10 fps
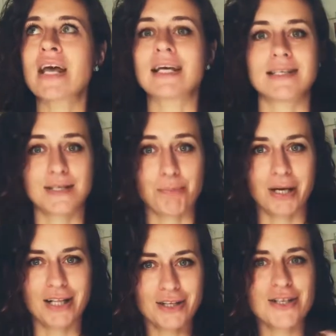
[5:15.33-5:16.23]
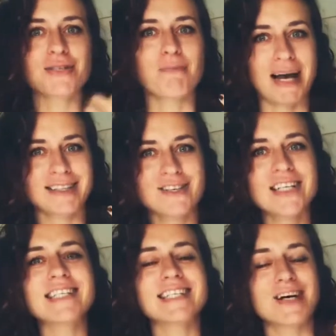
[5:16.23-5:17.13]
easy peelers,
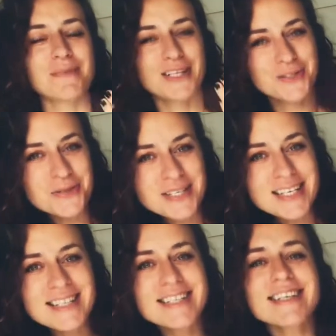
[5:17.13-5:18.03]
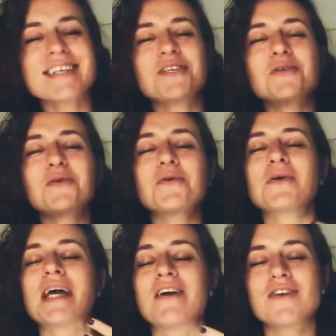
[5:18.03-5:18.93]
mandarins come into season, you know,
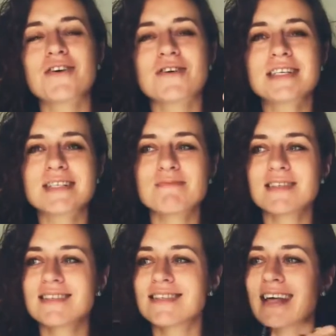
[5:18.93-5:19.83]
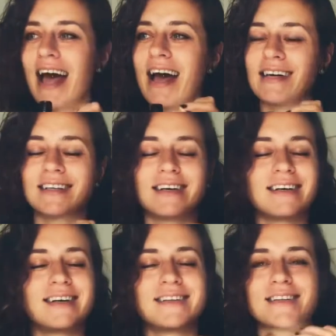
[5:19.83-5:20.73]
every Christmas, and
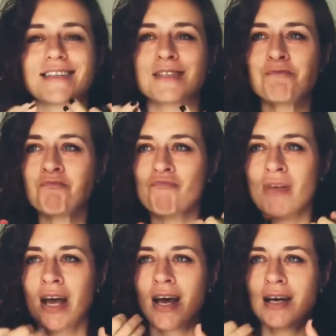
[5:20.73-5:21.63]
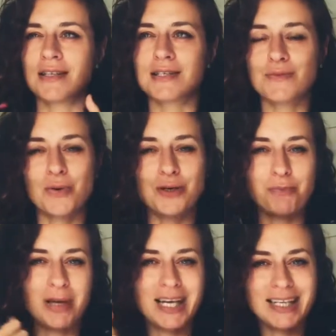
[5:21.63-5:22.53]
this when
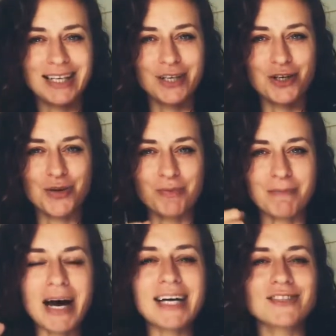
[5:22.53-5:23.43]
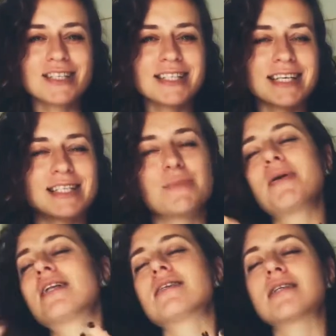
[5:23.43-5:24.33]
you're peeling, you know, mandarins, easy
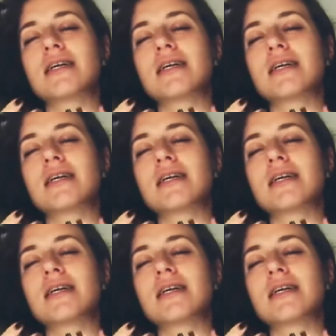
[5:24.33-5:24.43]
peelers,